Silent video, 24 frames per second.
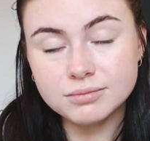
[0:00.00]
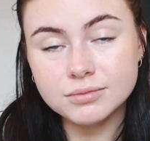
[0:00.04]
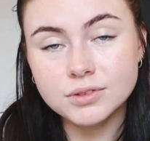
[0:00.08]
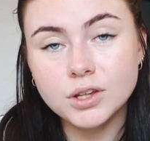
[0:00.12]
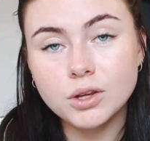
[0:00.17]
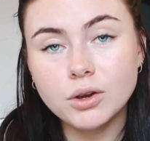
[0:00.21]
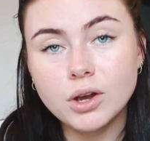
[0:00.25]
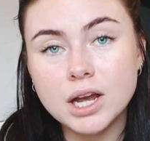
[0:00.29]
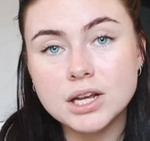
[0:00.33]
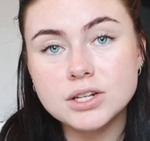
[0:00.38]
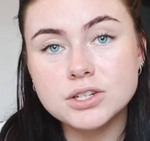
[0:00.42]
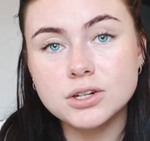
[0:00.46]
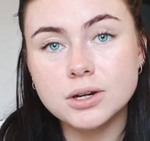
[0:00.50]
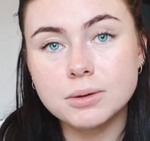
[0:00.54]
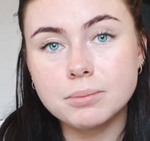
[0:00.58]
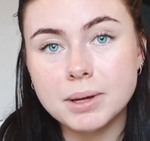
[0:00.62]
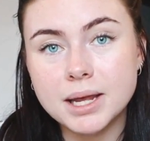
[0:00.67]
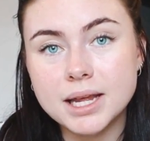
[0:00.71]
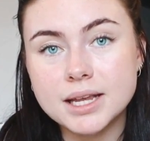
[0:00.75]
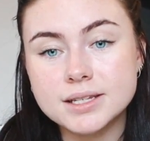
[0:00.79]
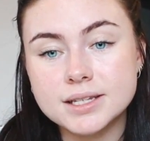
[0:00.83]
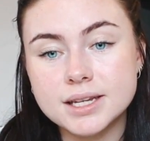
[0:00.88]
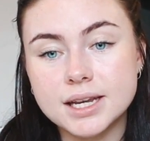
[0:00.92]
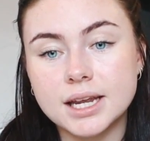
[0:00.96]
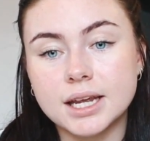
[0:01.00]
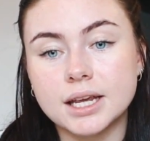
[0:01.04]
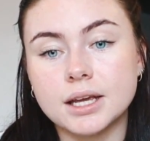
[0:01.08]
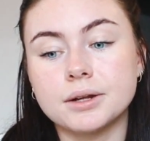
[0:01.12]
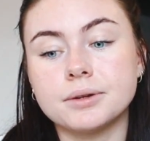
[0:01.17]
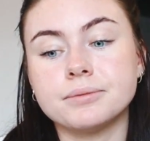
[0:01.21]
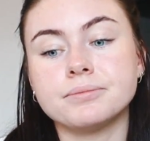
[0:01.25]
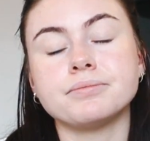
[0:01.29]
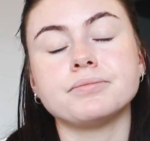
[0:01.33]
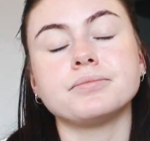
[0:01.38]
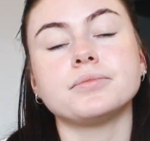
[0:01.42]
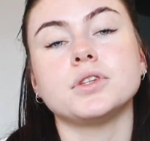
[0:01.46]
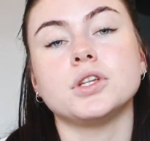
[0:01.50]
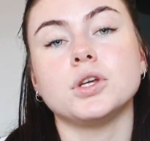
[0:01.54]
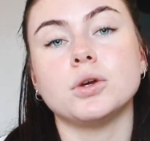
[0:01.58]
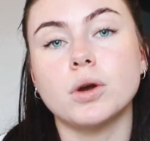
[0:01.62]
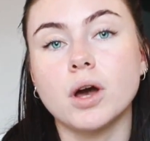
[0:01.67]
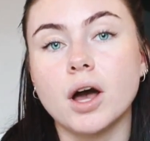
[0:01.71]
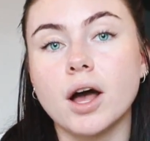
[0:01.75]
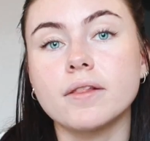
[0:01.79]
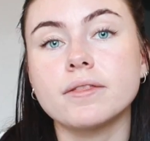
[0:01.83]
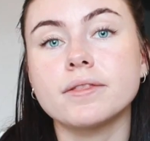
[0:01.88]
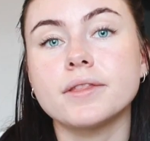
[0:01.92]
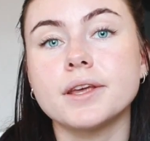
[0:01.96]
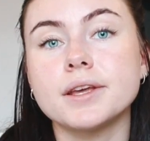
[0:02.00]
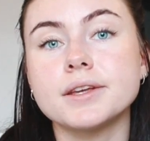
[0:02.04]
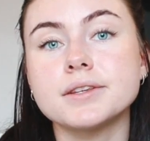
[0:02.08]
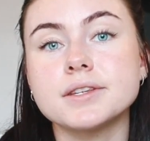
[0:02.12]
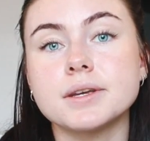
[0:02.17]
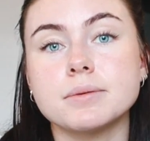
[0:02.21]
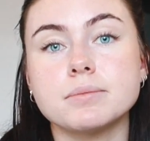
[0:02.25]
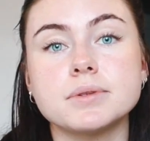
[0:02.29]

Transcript: You guys are amazing. You got this.